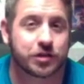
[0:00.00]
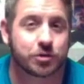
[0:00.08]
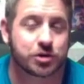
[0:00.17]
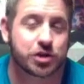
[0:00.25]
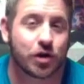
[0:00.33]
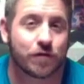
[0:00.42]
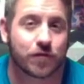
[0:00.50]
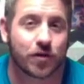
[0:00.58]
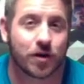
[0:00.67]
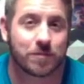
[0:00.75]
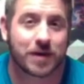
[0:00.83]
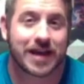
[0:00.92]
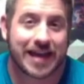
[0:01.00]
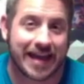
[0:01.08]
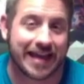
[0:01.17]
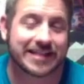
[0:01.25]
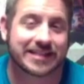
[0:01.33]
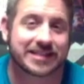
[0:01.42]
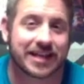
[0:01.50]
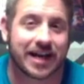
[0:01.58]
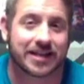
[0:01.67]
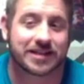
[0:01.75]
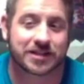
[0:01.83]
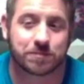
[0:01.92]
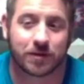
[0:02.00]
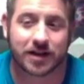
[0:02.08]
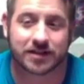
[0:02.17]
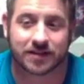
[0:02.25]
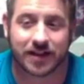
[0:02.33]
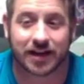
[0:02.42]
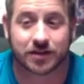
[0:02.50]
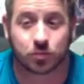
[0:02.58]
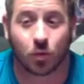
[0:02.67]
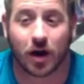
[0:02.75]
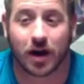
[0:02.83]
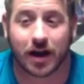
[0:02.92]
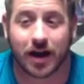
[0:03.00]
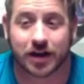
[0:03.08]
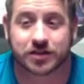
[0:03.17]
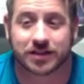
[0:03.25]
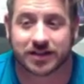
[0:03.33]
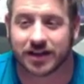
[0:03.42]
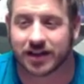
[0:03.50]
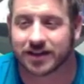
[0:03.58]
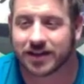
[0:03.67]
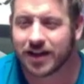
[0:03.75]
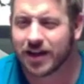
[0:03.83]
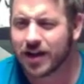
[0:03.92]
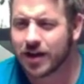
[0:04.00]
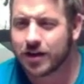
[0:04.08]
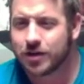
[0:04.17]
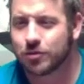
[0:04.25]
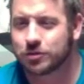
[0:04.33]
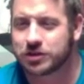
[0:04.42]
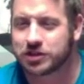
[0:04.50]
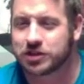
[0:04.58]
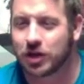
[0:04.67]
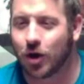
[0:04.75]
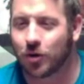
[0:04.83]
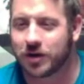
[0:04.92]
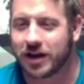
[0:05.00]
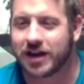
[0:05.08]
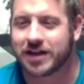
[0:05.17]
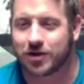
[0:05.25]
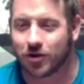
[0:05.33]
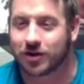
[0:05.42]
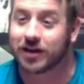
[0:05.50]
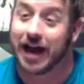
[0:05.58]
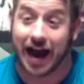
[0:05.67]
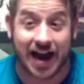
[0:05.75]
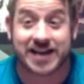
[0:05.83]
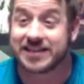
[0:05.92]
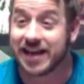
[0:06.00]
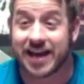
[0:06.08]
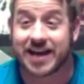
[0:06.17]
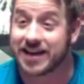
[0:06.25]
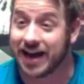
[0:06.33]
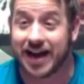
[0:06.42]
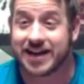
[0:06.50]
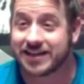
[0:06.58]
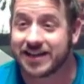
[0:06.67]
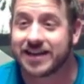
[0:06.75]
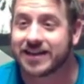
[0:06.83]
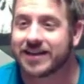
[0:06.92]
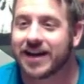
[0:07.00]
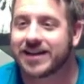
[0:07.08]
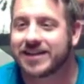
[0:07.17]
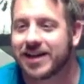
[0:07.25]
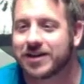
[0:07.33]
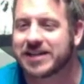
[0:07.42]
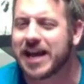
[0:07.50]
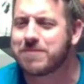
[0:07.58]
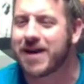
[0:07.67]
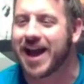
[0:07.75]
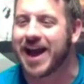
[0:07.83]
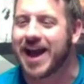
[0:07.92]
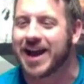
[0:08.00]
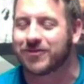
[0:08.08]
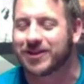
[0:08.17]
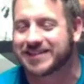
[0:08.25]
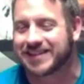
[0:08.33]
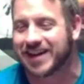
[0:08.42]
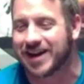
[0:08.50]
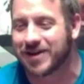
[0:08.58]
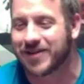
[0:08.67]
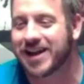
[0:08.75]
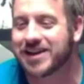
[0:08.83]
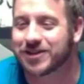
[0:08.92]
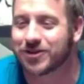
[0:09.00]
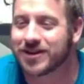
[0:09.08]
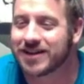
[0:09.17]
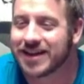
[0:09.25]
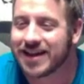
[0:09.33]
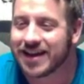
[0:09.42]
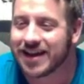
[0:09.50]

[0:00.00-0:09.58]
to do a show from inside this place, and that is why I actually did it. You sold it at your I did. D-Bag, what's up? How you doing?